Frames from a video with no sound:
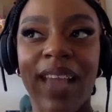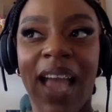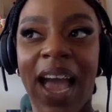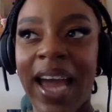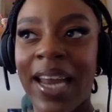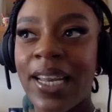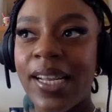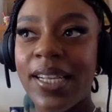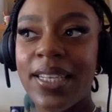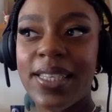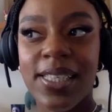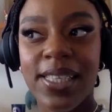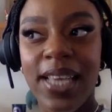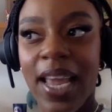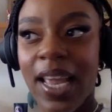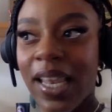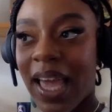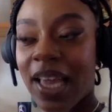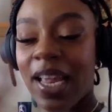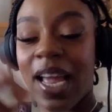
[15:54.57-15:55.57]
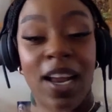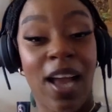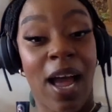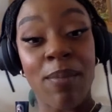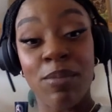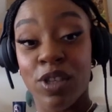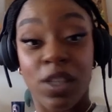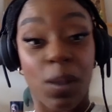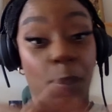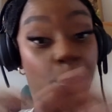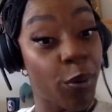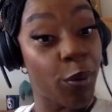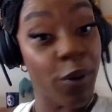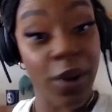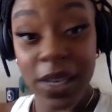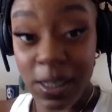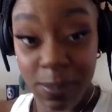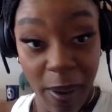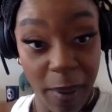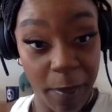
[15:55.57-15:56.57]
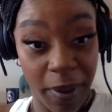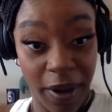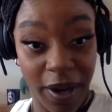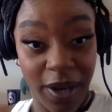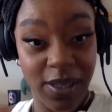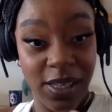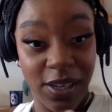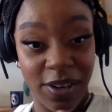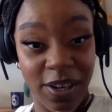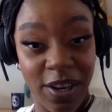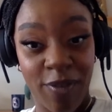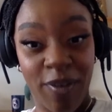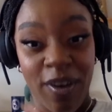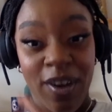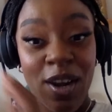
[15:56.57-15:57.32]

I didn't say like I'm just a priest, my prayers hit different.